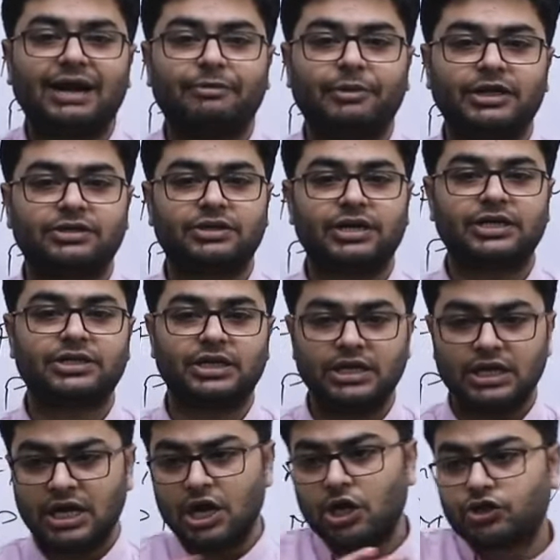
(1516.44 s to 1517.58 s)

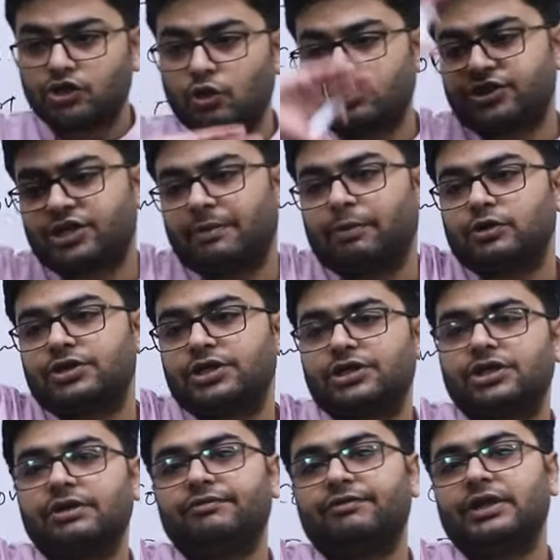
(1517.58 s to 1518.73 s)
administration,
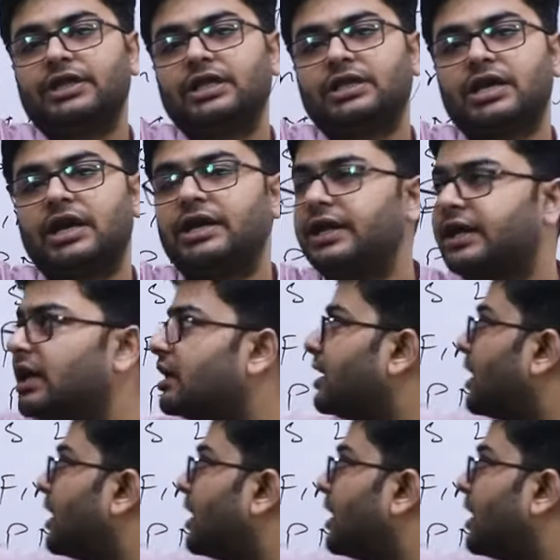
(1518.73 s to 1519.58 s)
juxtaposition with the theoretical